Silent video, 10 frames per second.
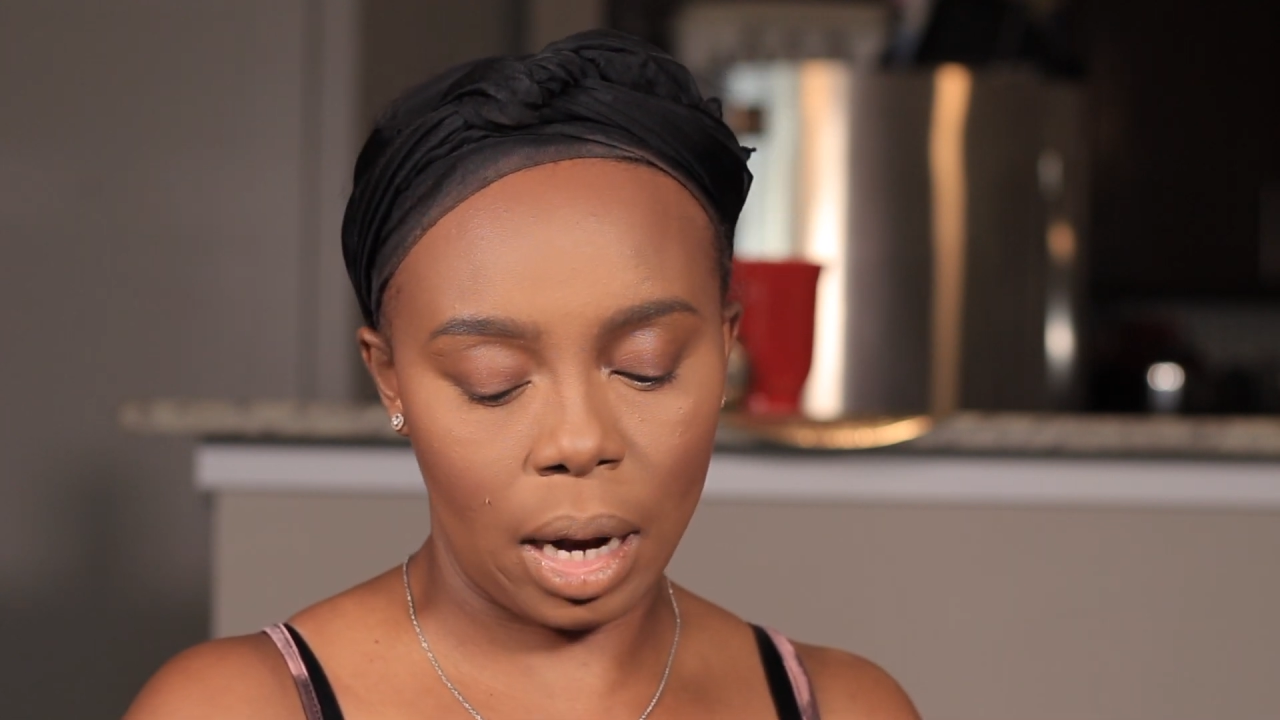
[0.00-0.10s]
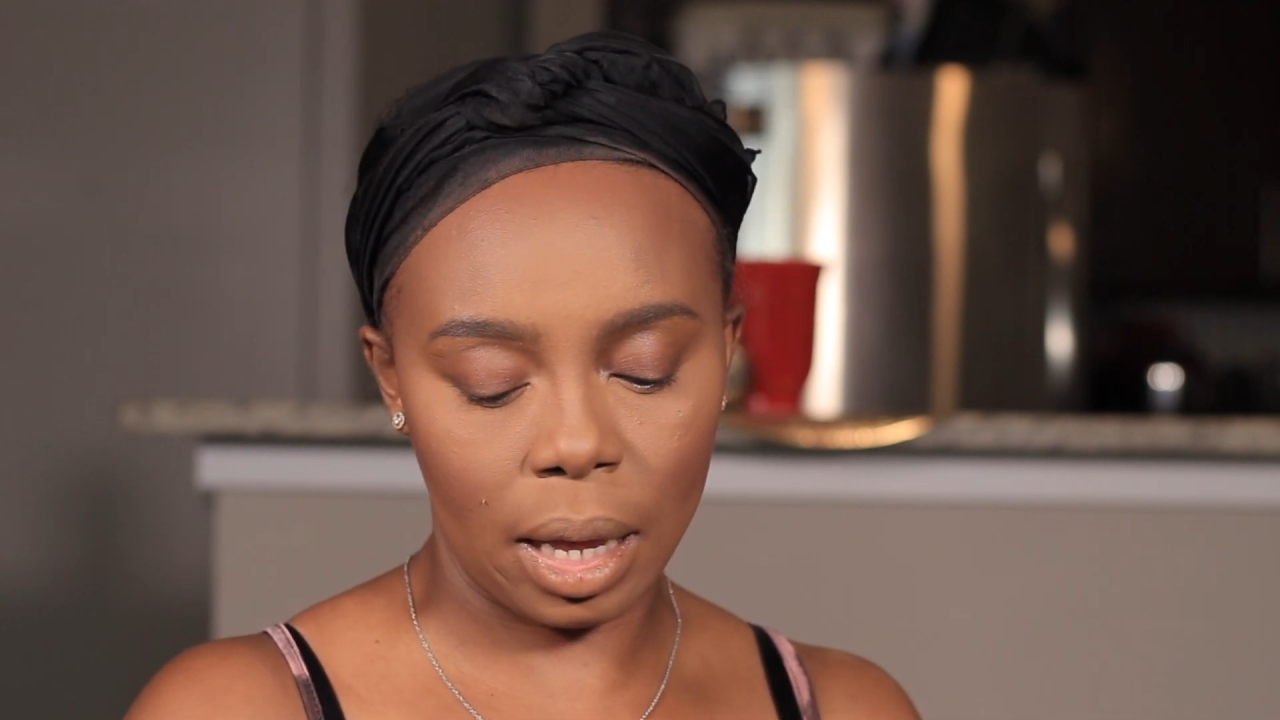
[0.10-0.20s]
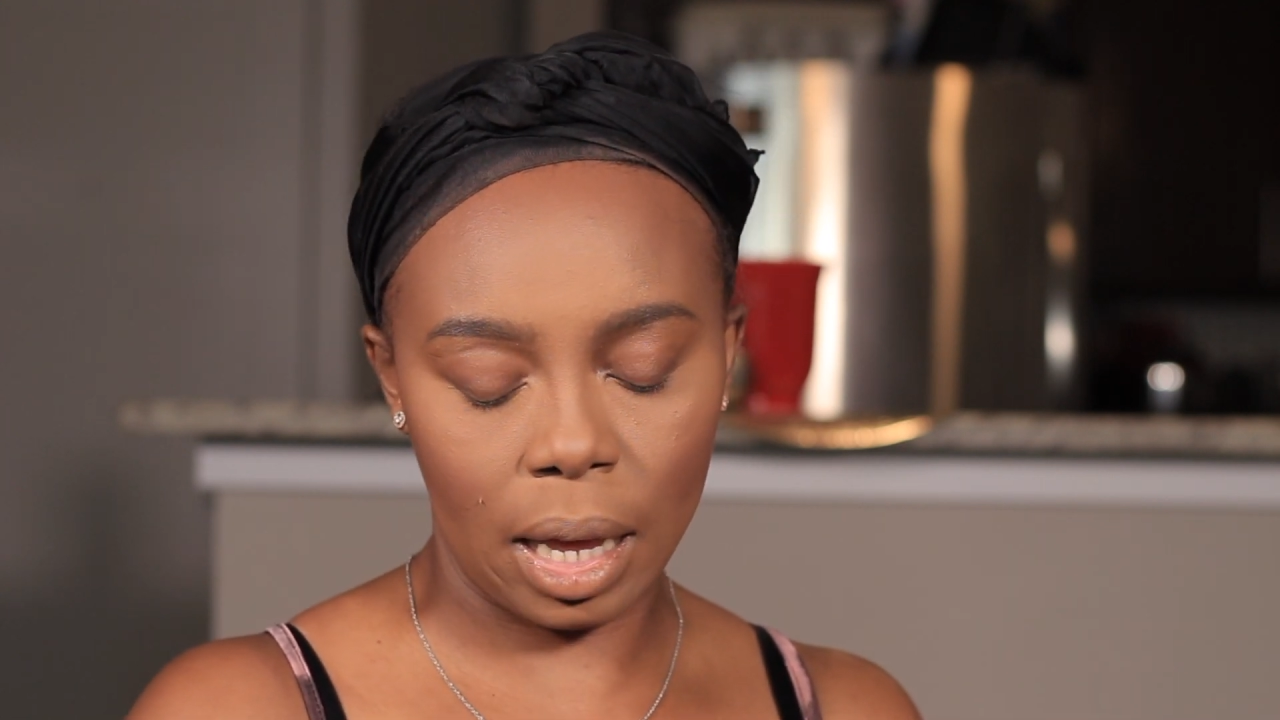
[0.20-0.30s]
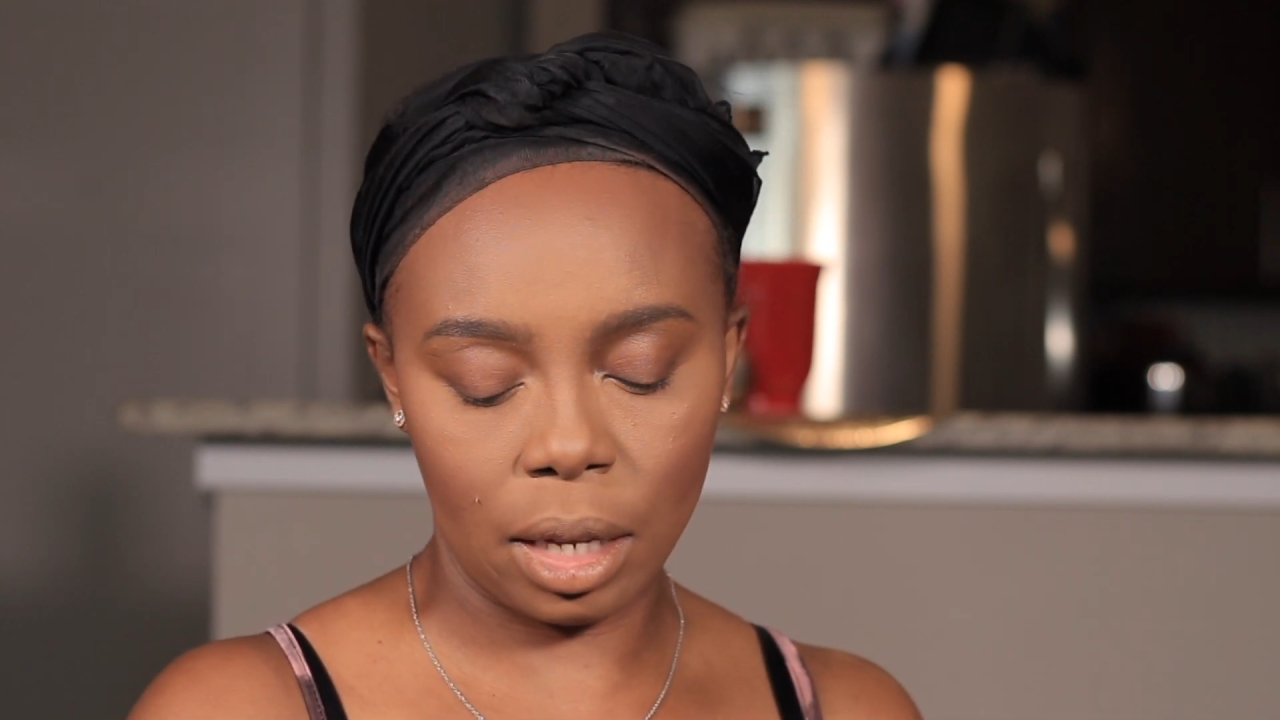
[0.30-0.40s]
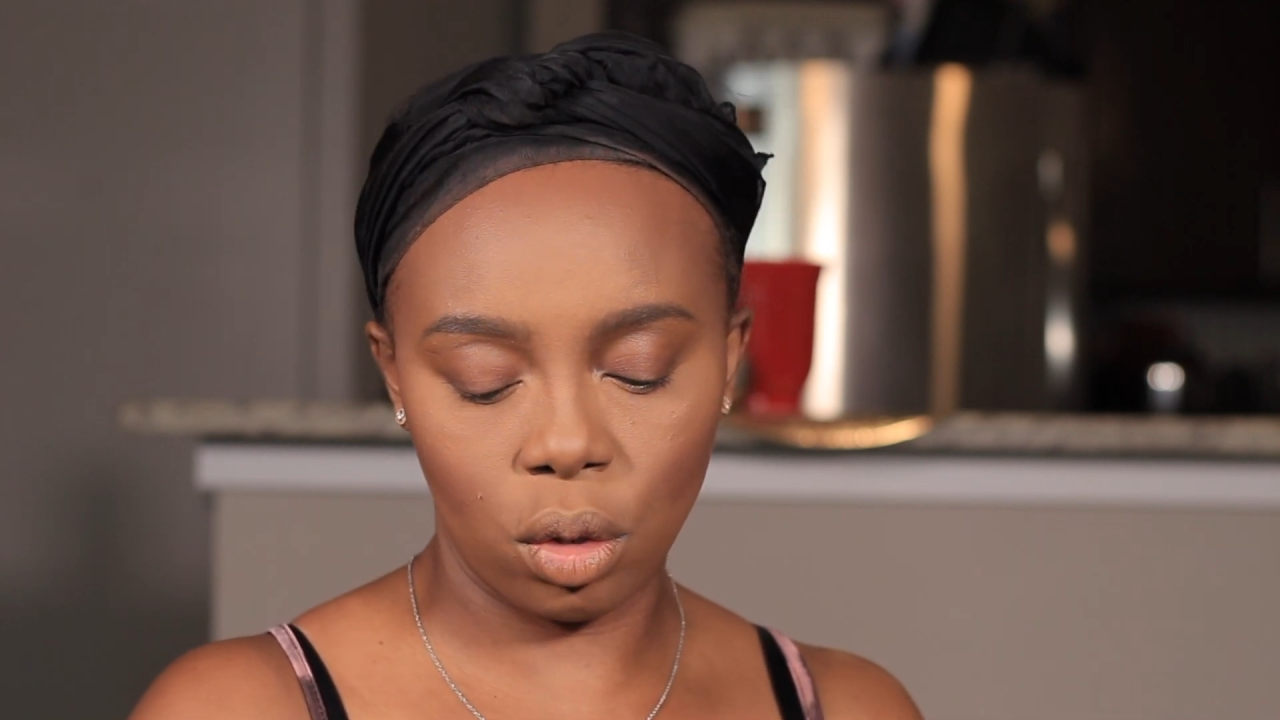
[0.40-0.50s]

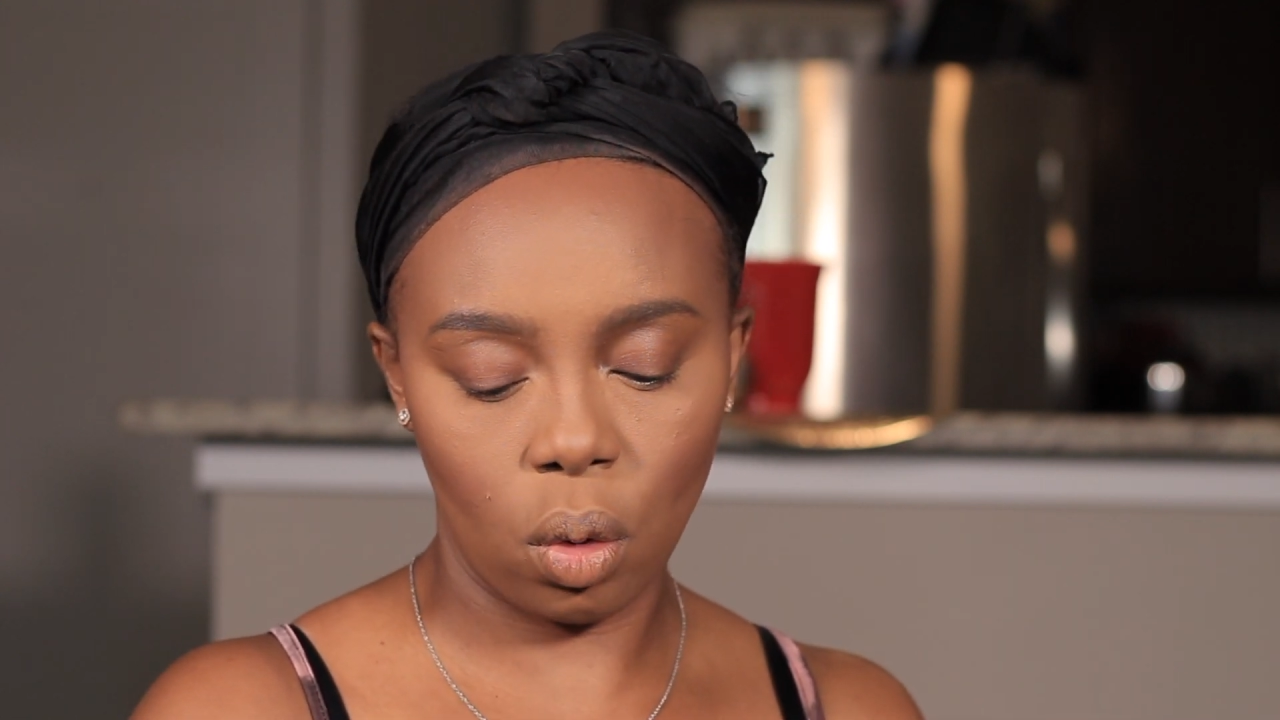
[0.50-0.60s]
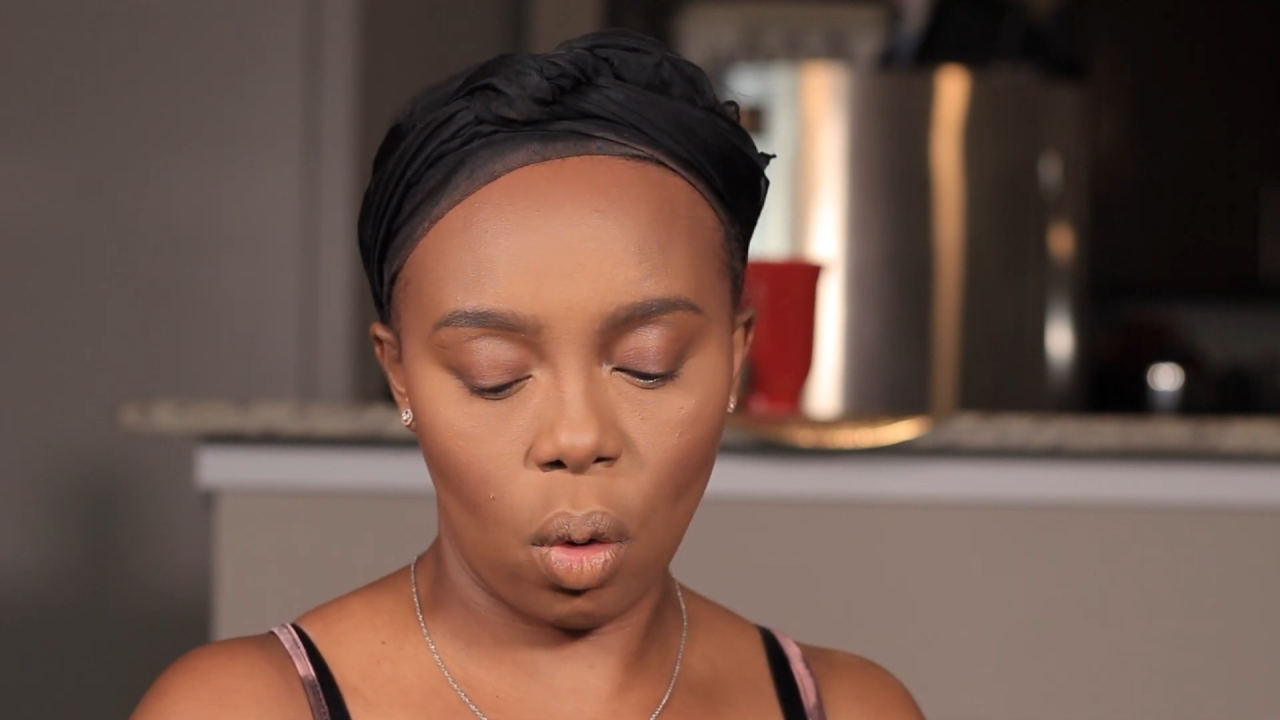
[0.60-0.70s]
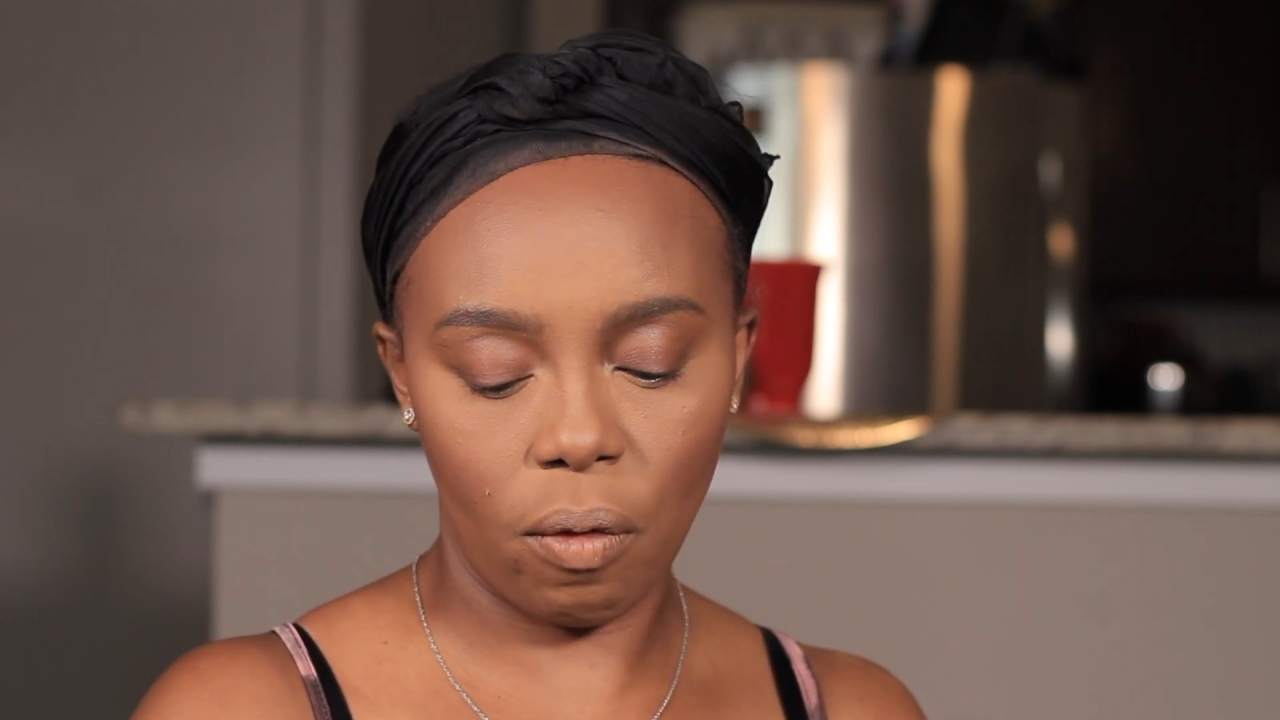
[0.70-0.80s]
not Candle Glow,